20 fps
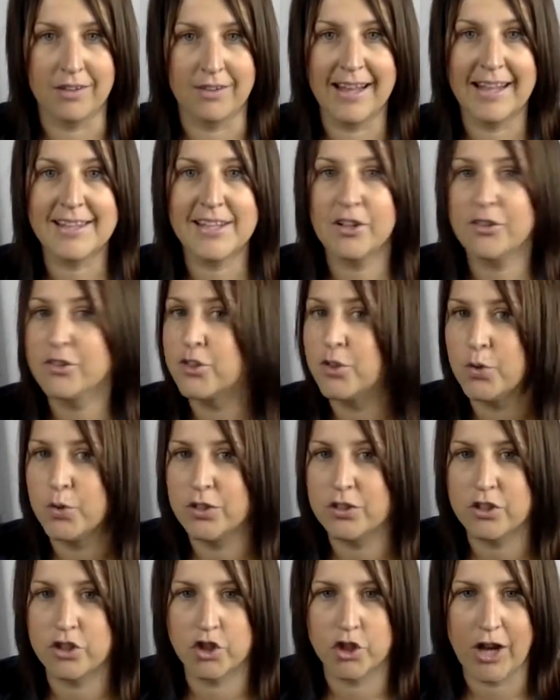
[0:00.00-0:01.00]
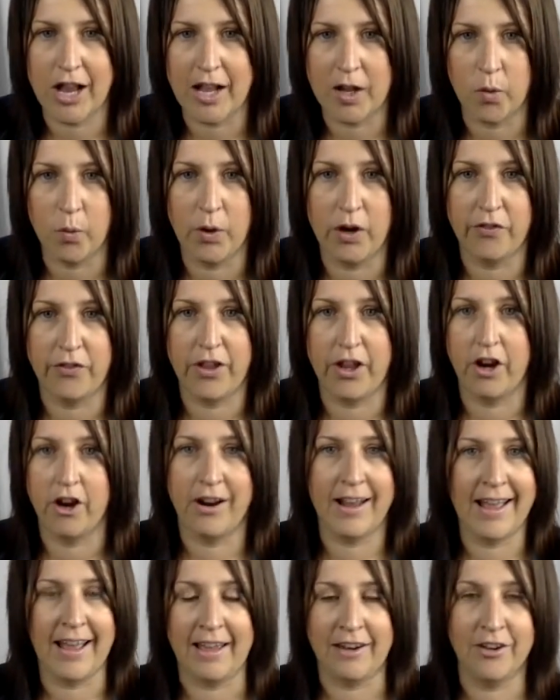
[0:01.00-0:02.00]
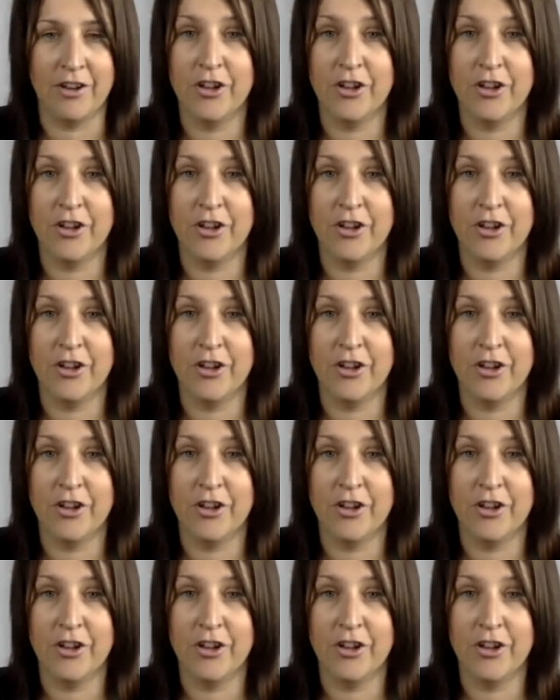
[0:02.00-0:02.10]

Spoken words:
That's how students track where they are at.